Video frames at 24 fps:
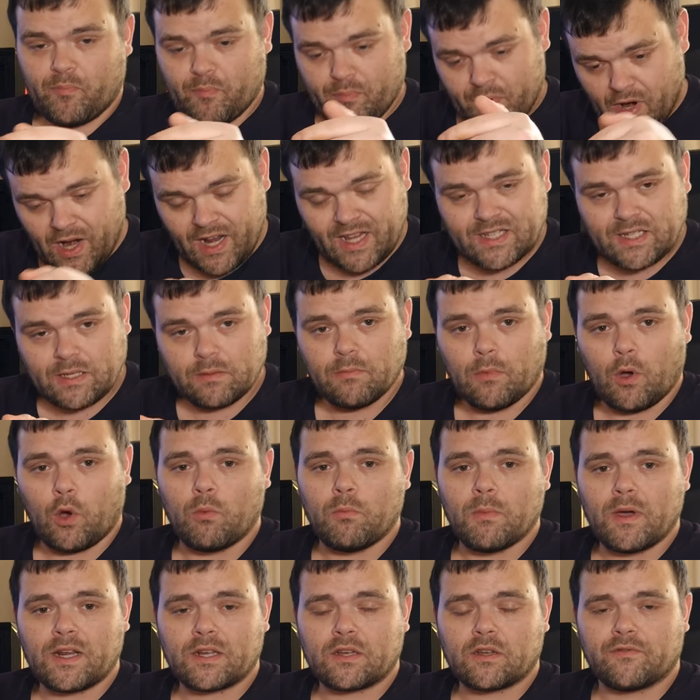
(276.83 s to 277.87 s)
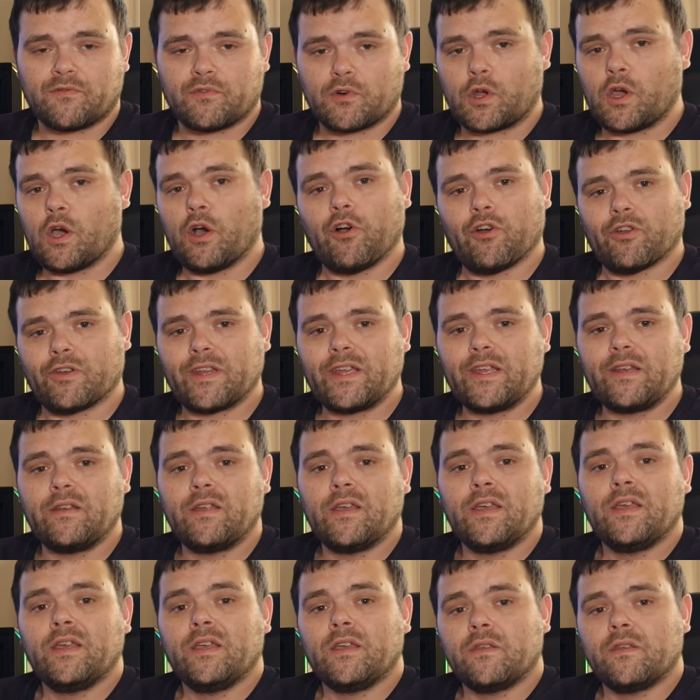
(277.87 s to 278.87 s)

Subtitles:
present moment of recording,